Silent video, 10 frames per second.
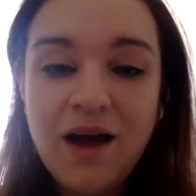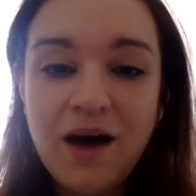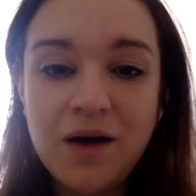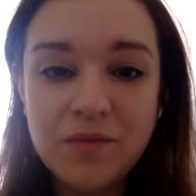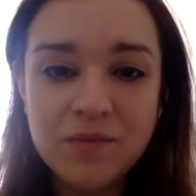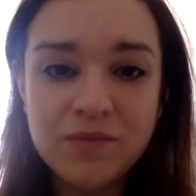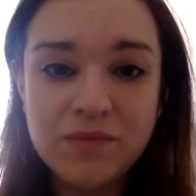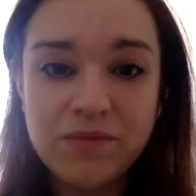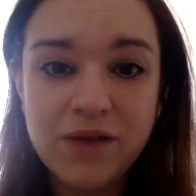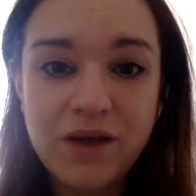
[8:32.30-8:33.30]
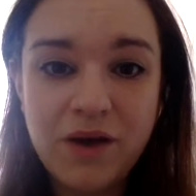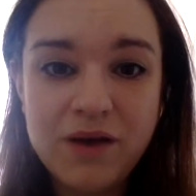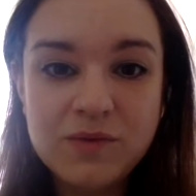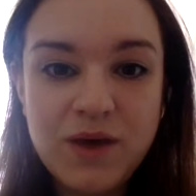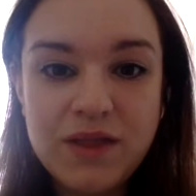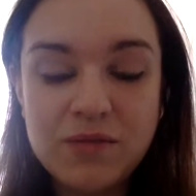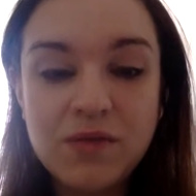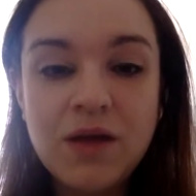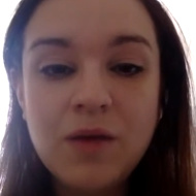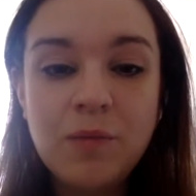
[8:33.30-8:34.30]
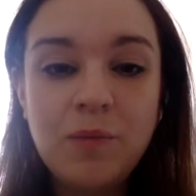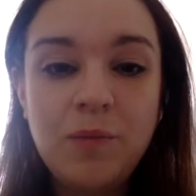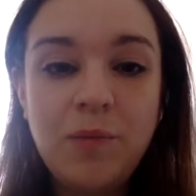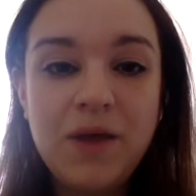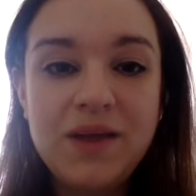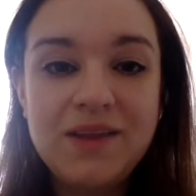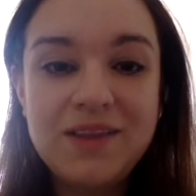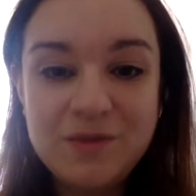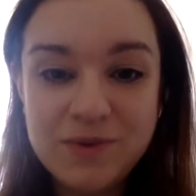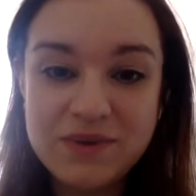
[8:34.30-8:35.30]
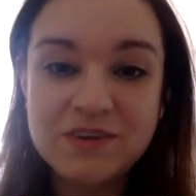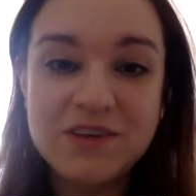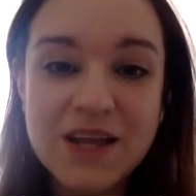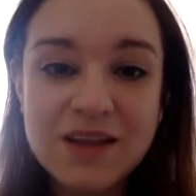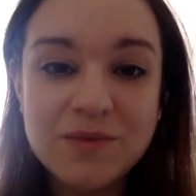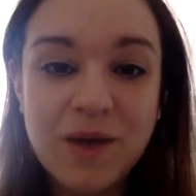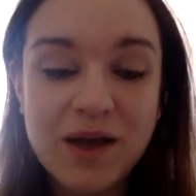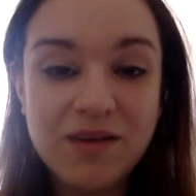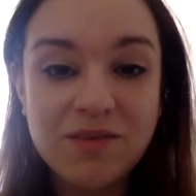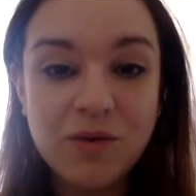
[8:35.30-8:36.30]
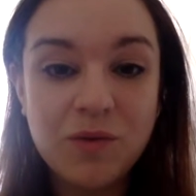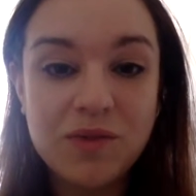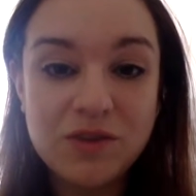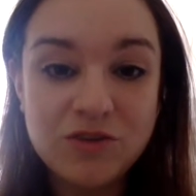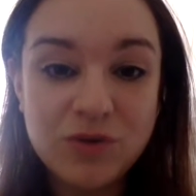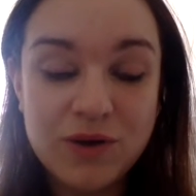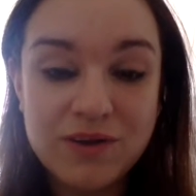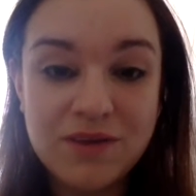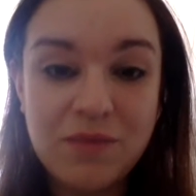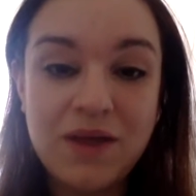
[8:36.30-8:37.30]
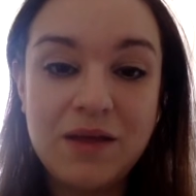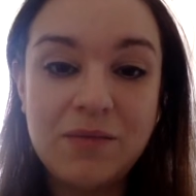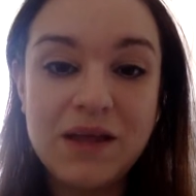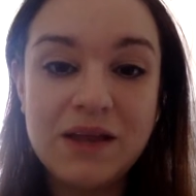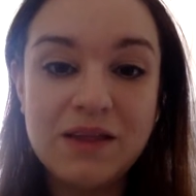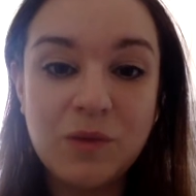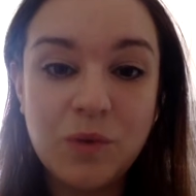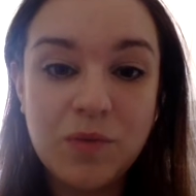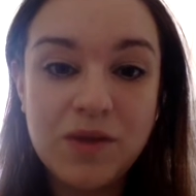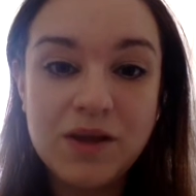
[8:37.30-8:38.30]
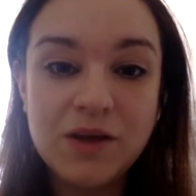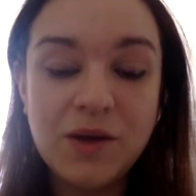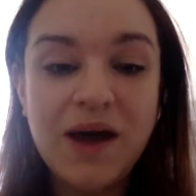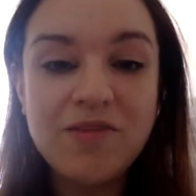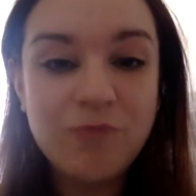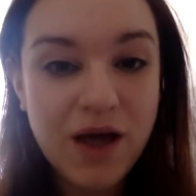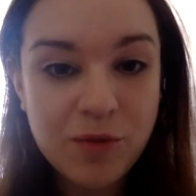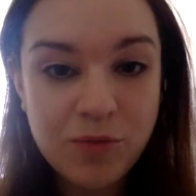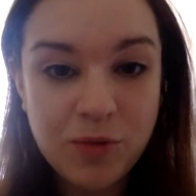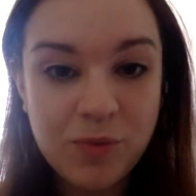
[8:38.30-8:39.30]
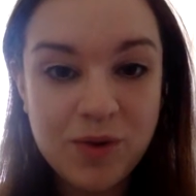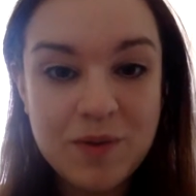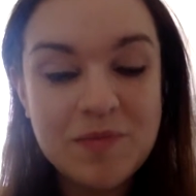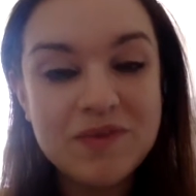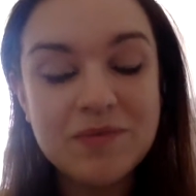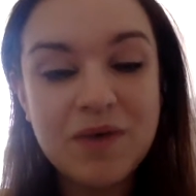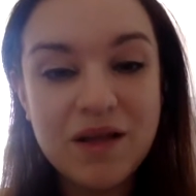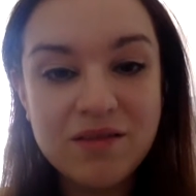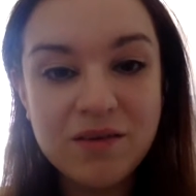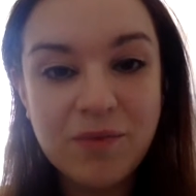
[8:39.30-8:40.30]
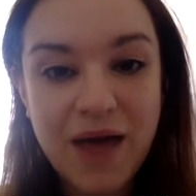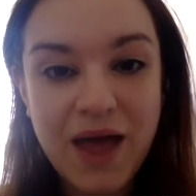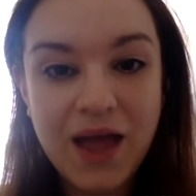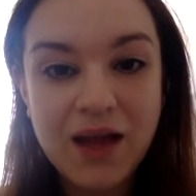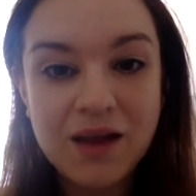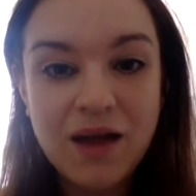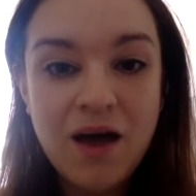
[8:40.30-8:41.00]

then go ahead and wear them. But this petition is about giving women the choice, and meaning that women who have back problems and pelvic pain